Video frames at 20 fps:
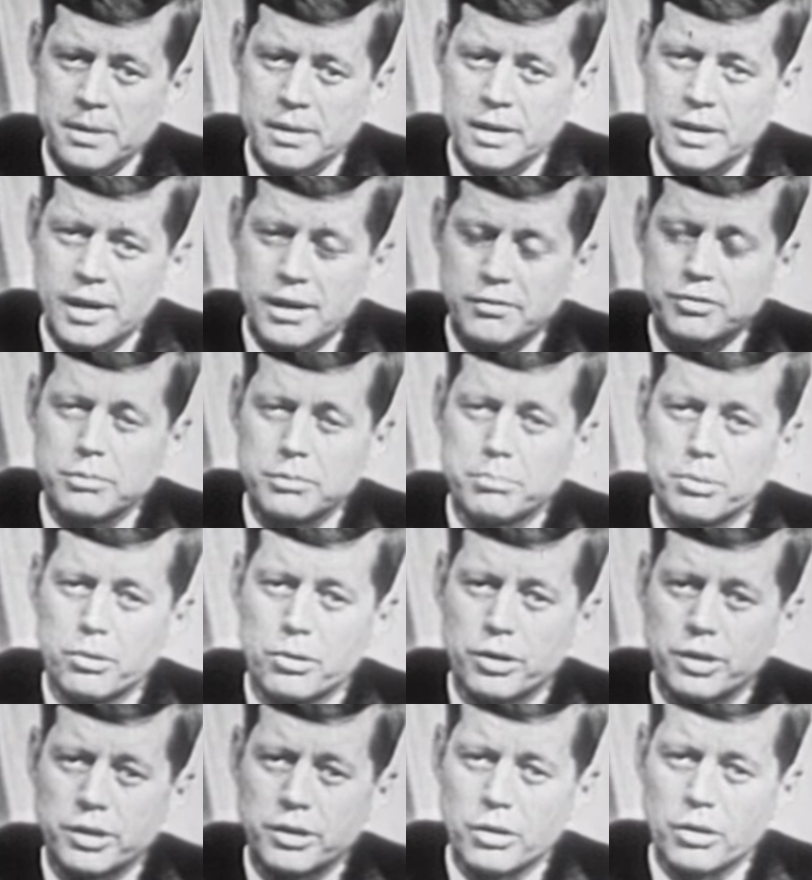And I've
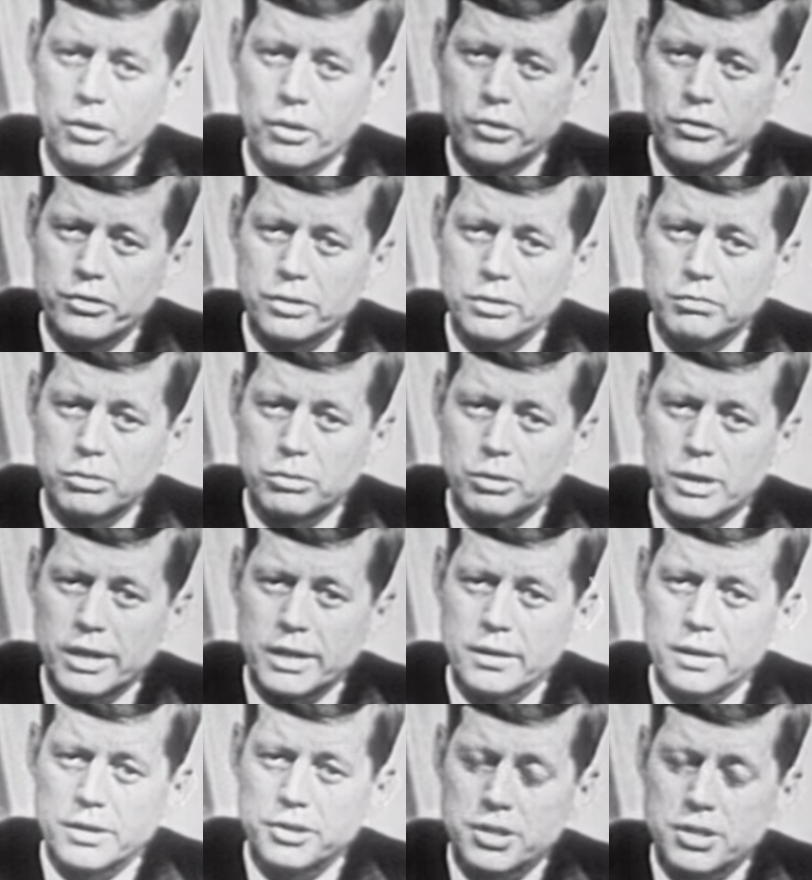supported all civil
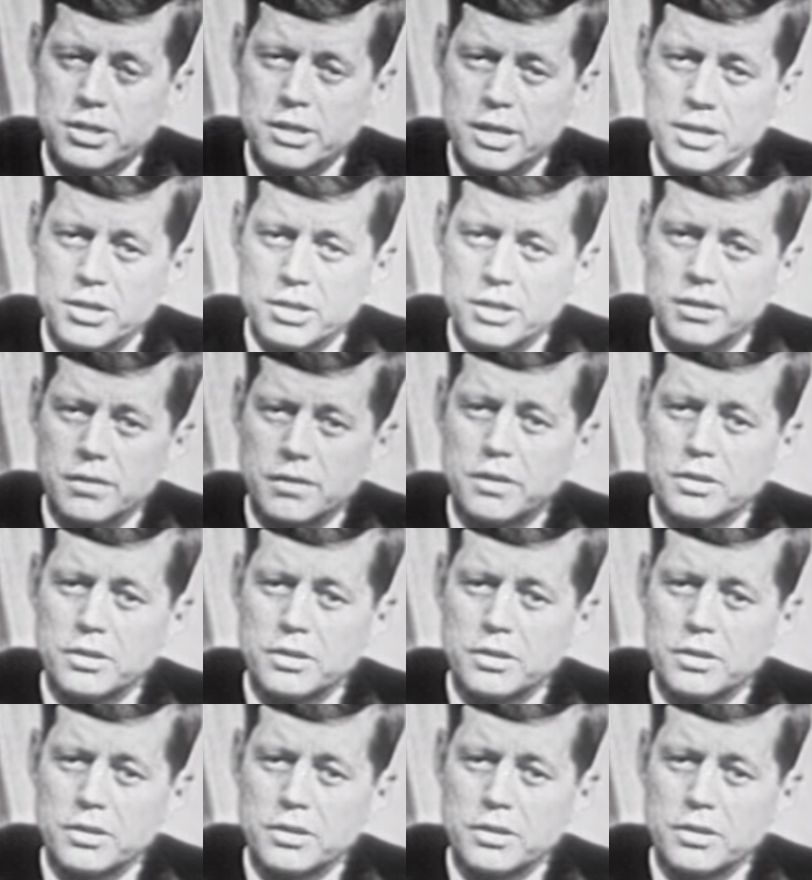rights legislation